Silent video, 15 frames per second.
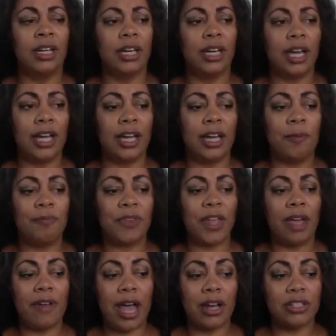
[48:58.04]

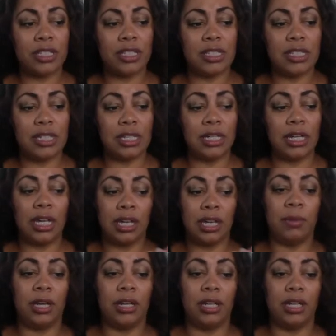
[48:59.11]
I've actually seen
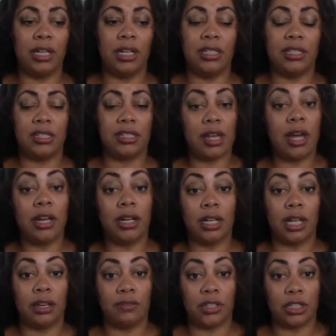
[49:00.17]
him and his son
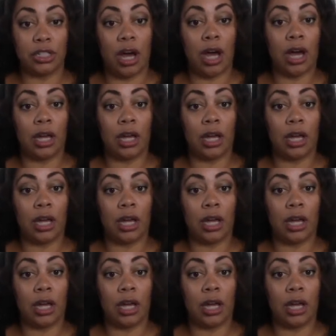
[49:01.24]
give a talk,